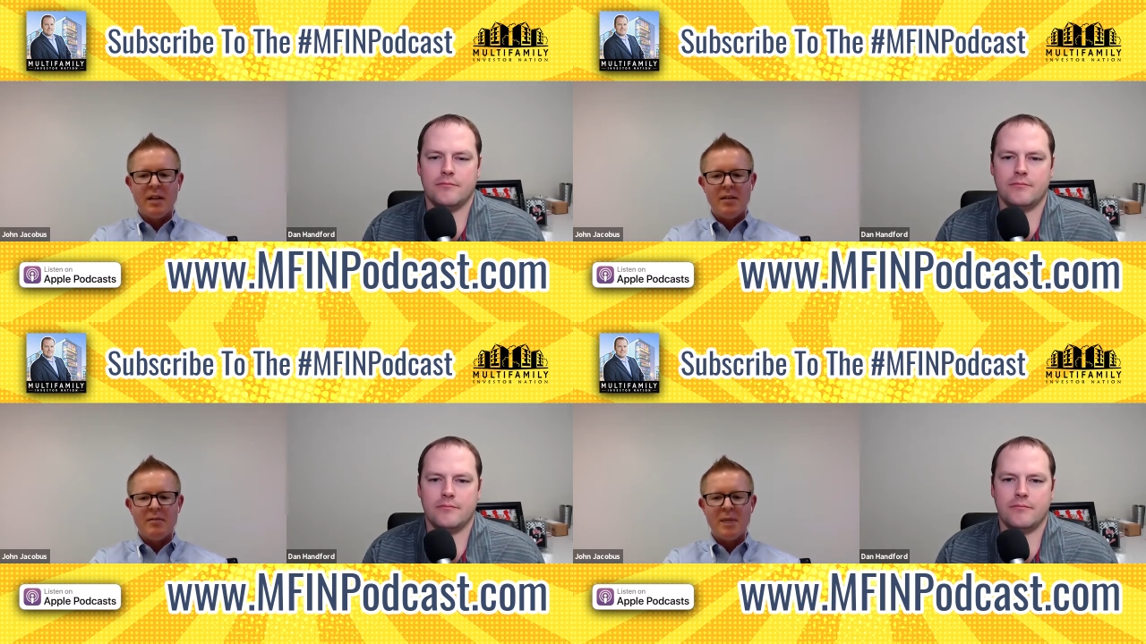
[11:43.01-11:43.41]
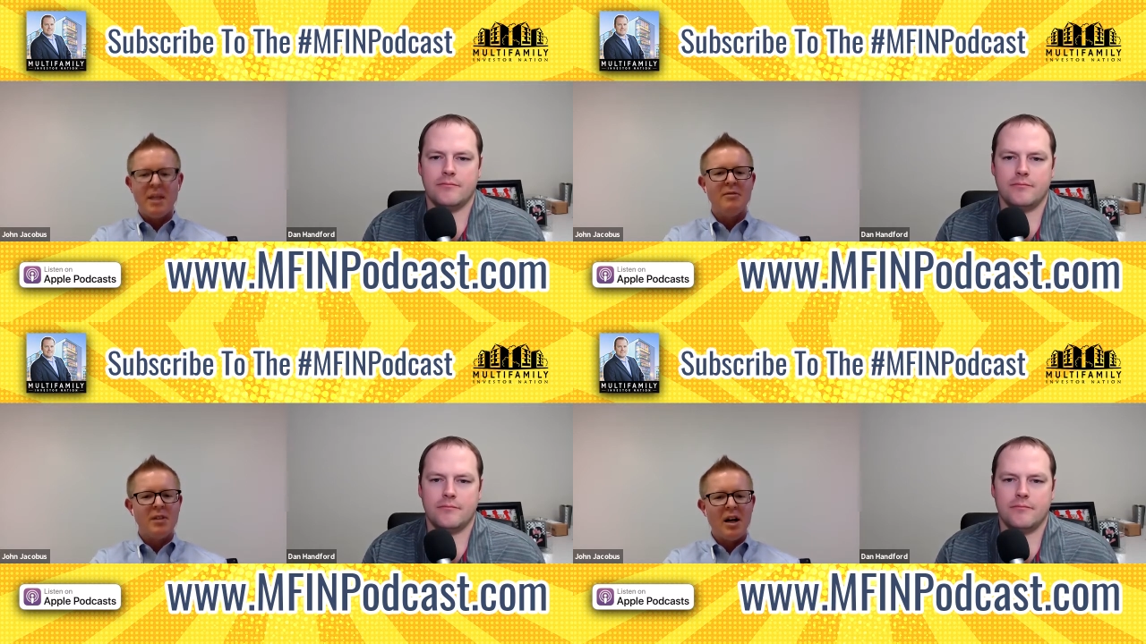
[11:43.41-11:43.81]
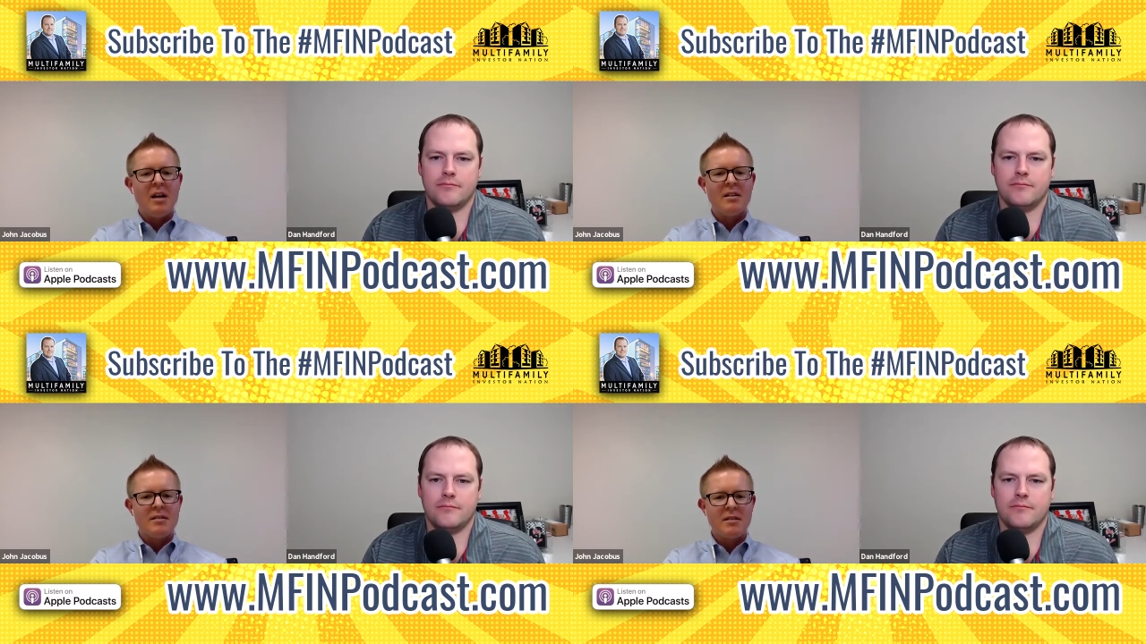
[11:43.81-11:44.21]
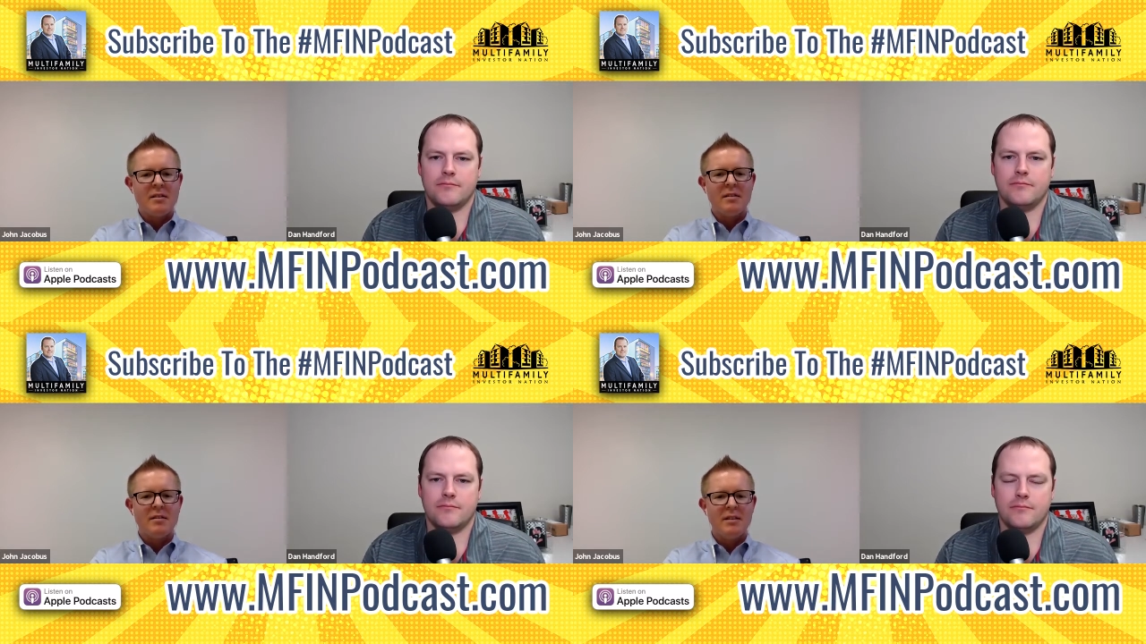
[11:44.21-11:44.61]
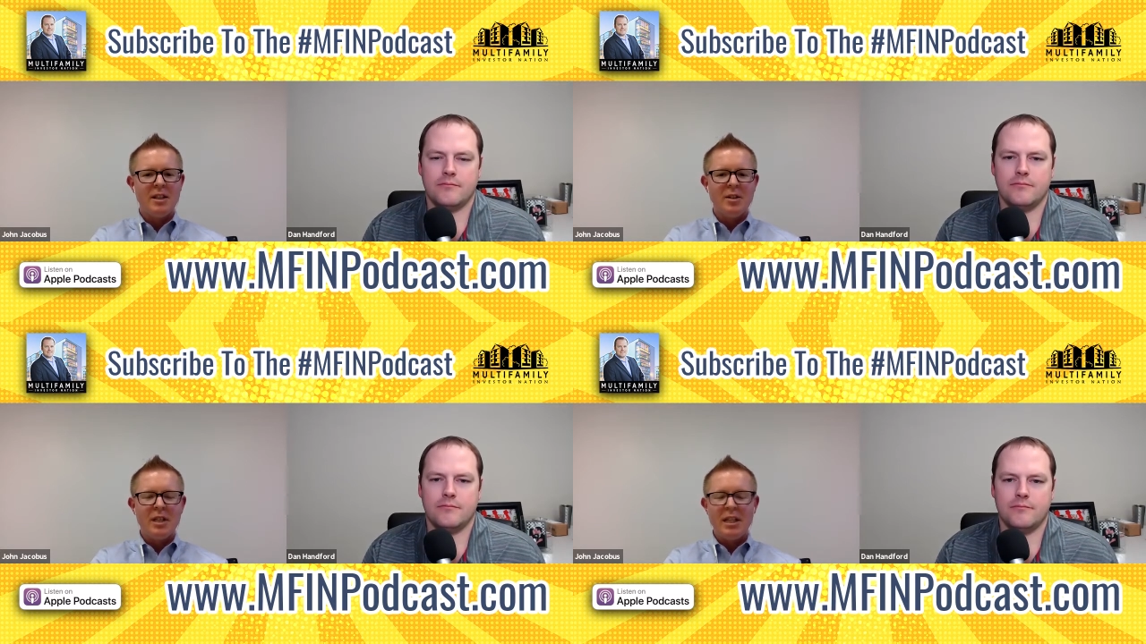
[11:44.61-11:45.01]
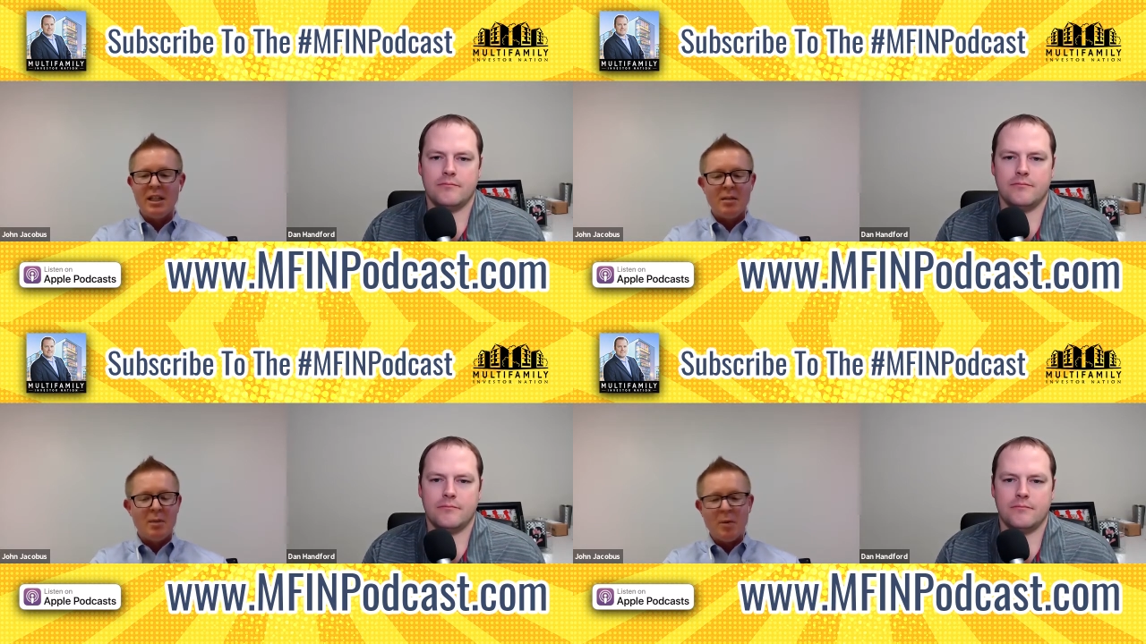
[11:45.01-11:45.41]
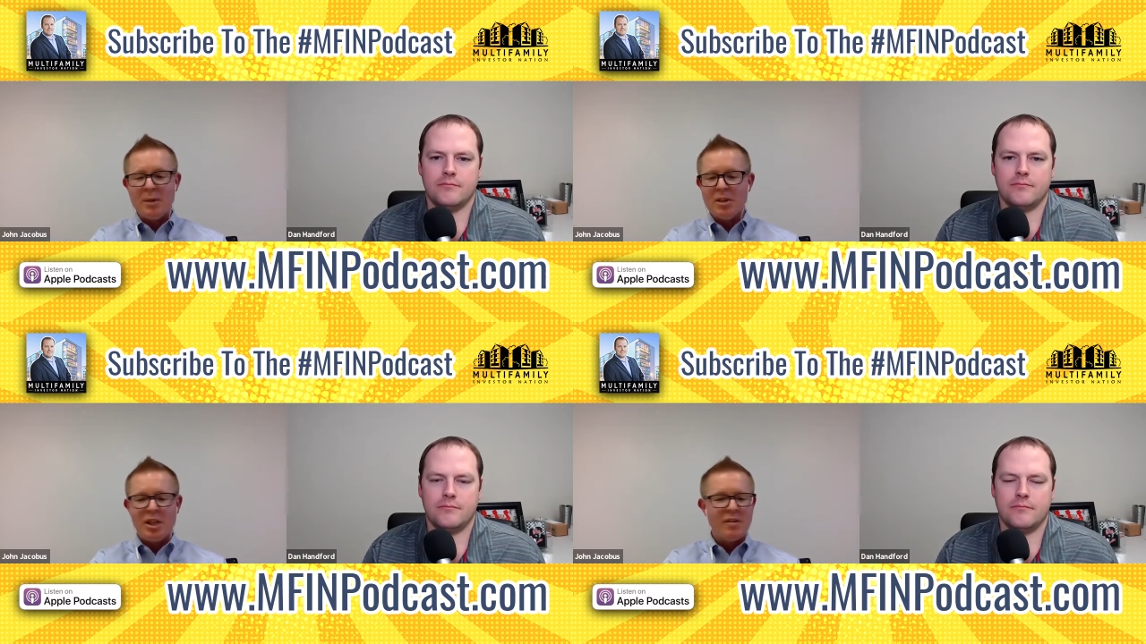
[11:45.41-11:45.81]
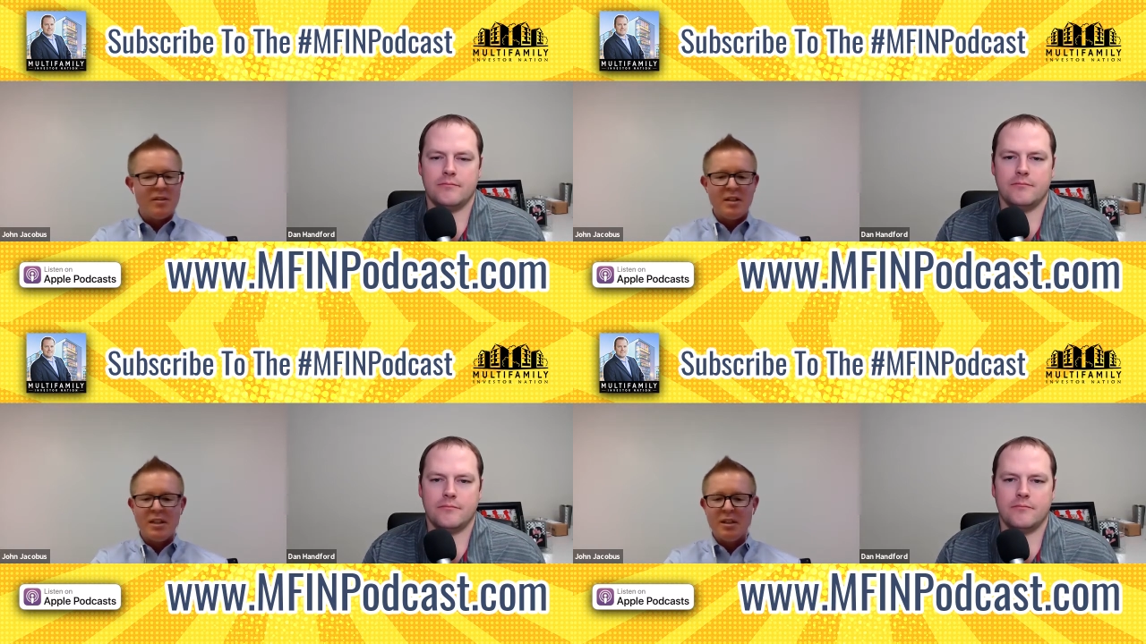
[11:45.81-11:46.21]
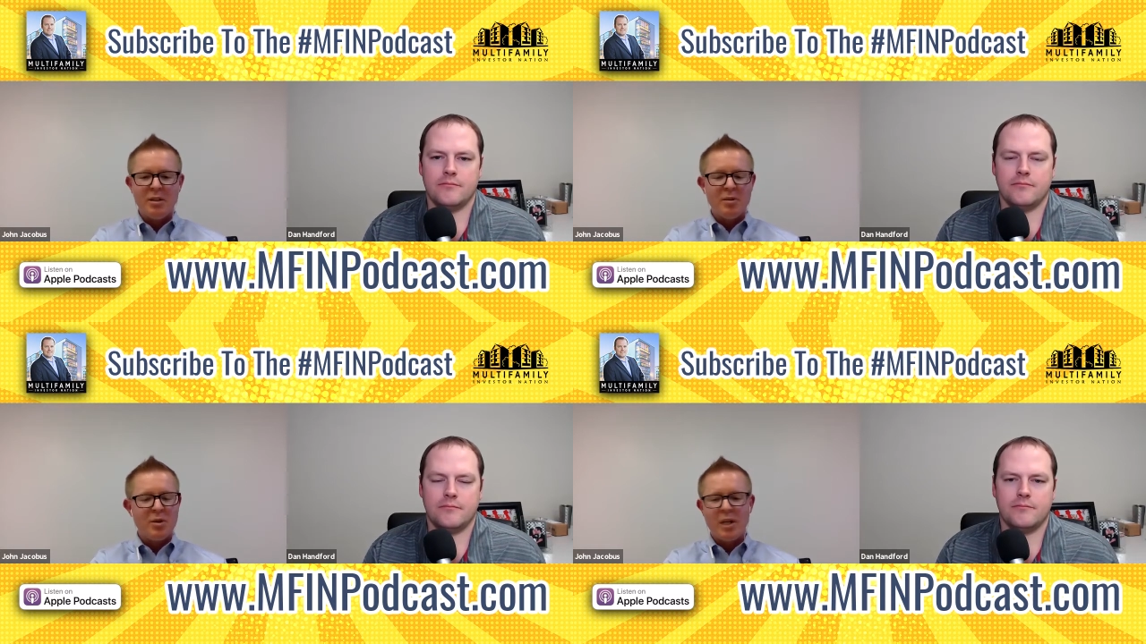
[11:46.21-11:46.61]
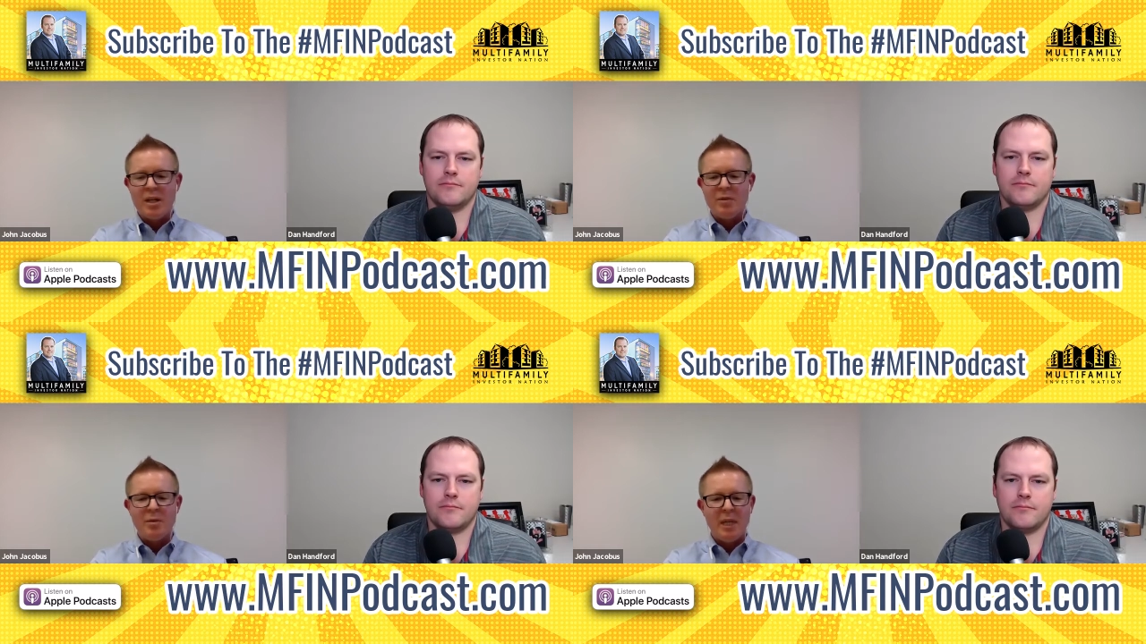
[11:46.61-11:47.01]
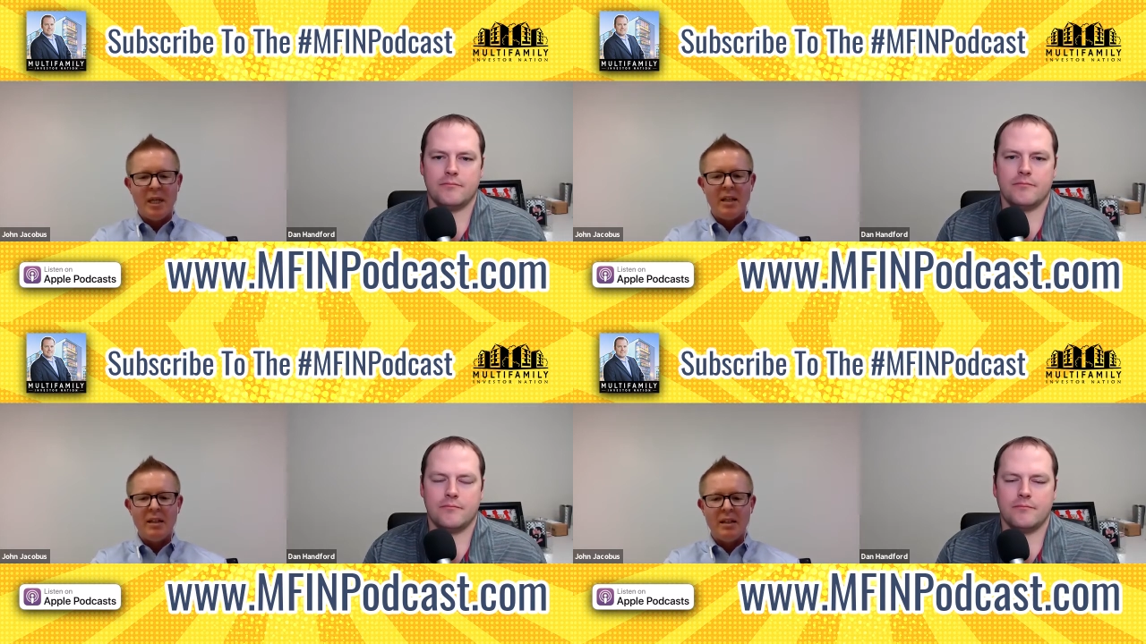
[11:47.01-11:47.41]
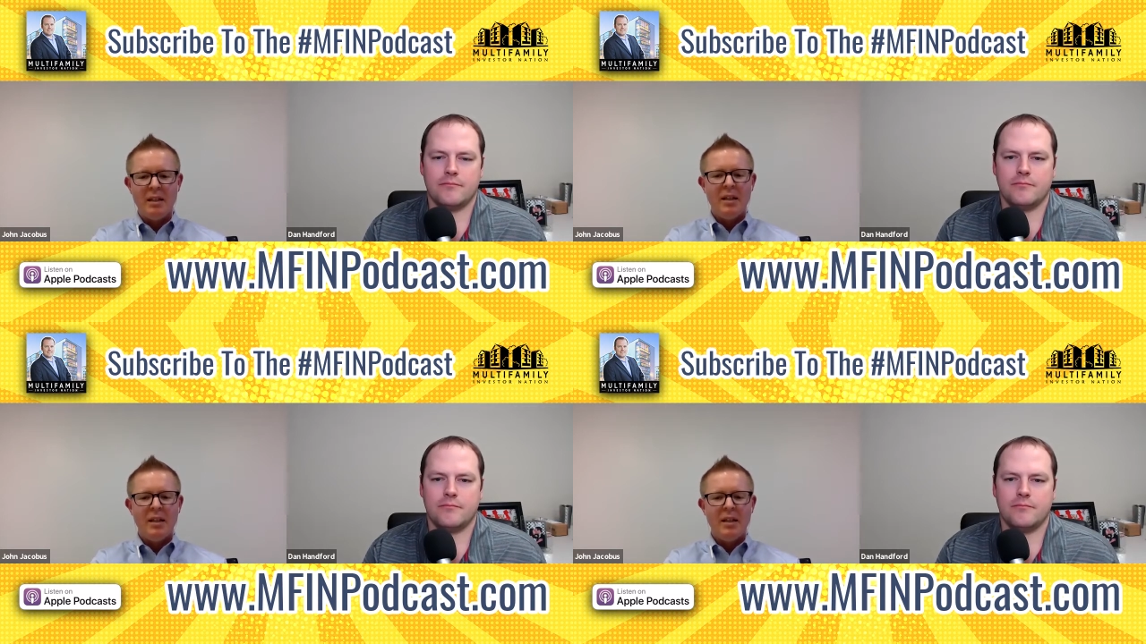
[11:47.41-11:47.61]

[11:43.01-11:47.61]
Speaker 1: have many flaws and, you know, in the heat of the moment, chasing a deal, we try to remain